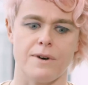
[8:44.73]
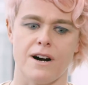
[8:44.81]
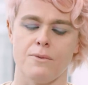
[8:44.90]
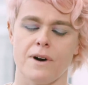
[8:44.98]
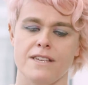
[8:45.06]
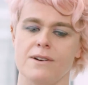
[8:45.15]

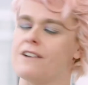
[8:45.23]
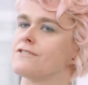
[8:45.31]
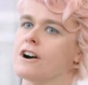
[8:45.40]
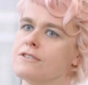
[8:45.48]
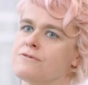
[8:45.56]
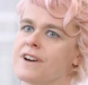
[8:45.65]
well where you have
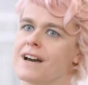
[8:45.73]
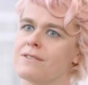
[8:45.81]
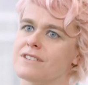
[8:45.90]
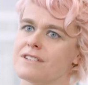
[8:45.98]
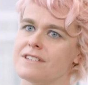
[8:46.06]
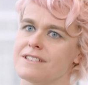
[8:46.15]

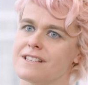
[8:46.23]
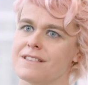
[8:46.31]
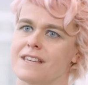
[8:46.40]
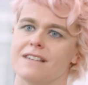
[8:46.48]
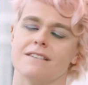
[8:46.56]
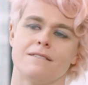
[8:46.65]
co-founders
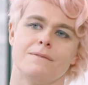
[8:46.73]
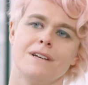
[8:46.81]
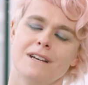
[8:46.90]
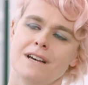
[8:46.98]
and they can